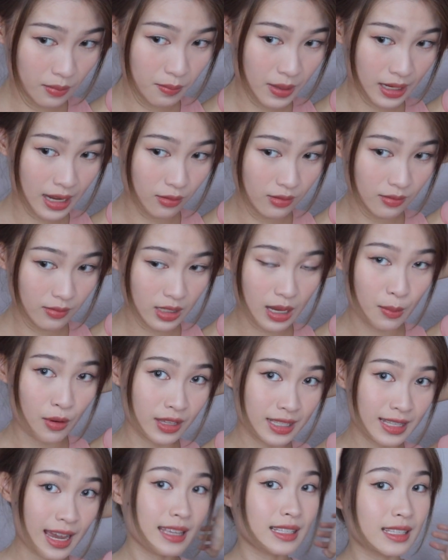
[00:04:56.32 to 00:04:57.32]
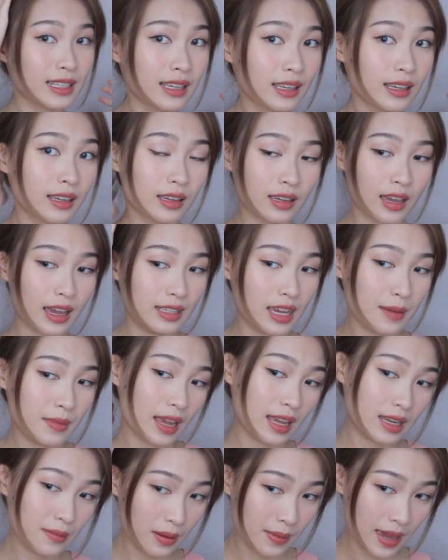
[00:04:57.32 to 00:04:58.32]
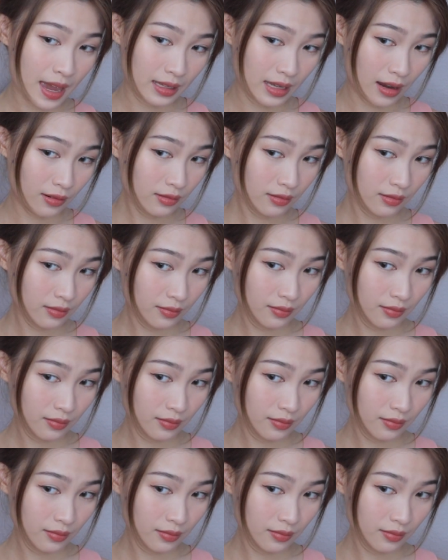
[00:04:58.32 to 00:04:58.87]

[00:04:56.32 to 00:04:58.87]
Pick up some of the sides and take and hair down.